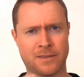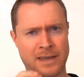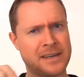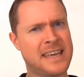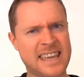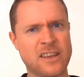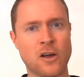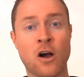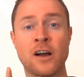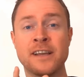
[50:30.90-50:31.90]
that E and
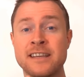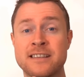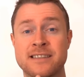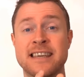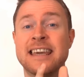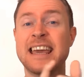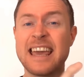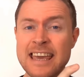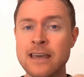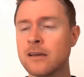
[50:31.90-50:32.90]
I is the
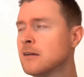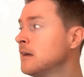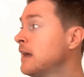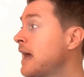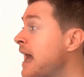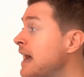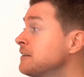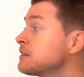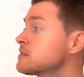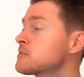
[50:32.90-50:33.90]
I,
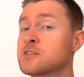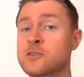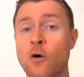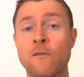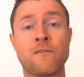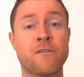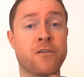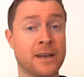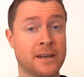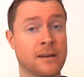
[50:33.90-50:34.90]
and
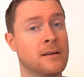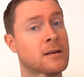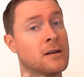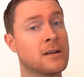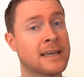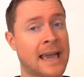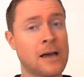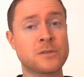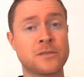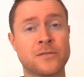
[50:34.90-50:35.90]
sovereign.
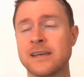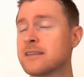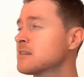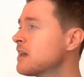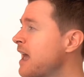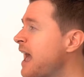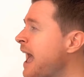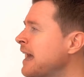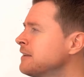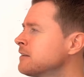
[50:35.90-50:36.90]
Counterfeit
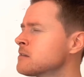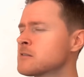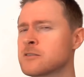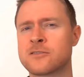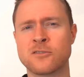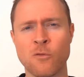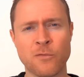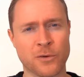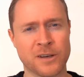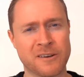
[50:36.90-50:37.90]
and
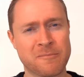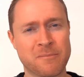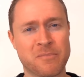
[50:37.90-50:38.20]
sovereign.